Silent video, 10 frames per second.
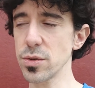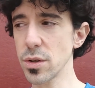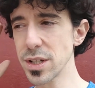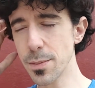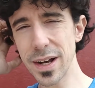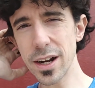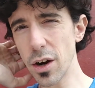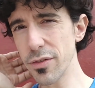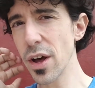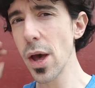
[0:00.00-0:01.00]
So it's a matter
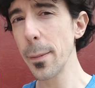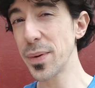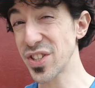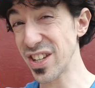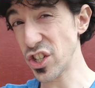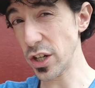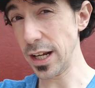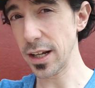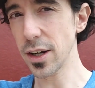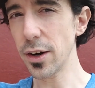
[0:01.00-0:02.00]
of
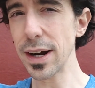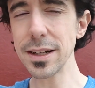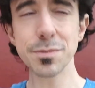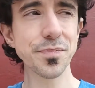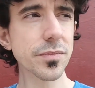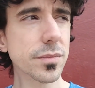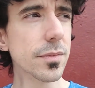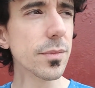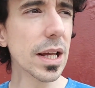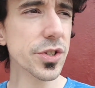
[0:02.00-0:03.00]
positioning. All right,
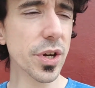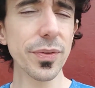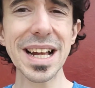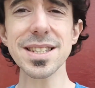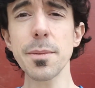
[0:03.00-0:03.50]
so that's